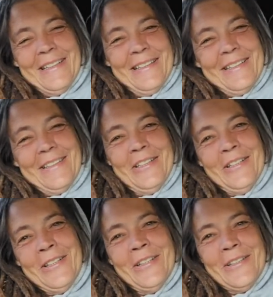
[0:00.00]

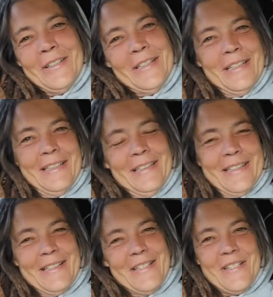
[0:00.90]
Oh,
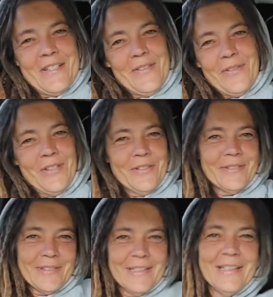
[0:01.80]
she's so cute.
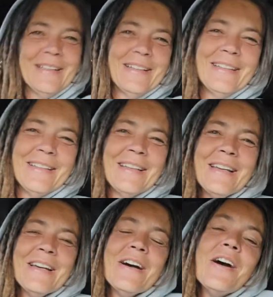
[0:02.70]
All
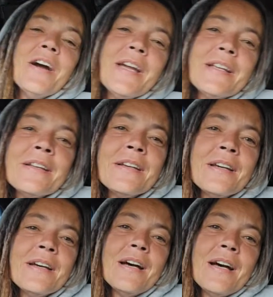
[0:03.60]
right.
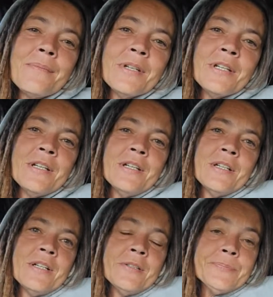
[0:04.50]
I'm
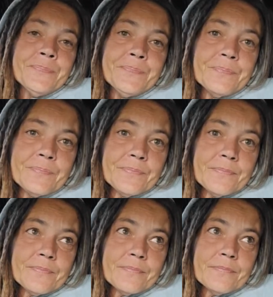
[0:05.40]
gonna
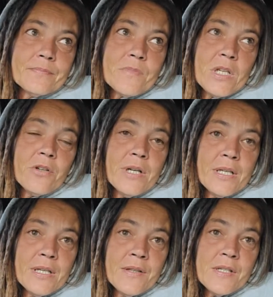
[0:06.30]
go ahead
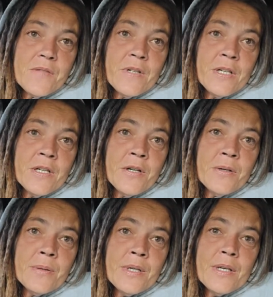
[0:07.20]
and end this
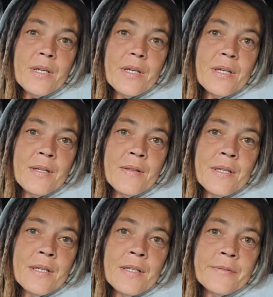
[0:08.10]
video, and
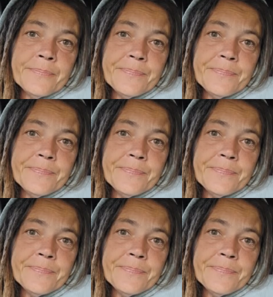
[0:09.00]
then,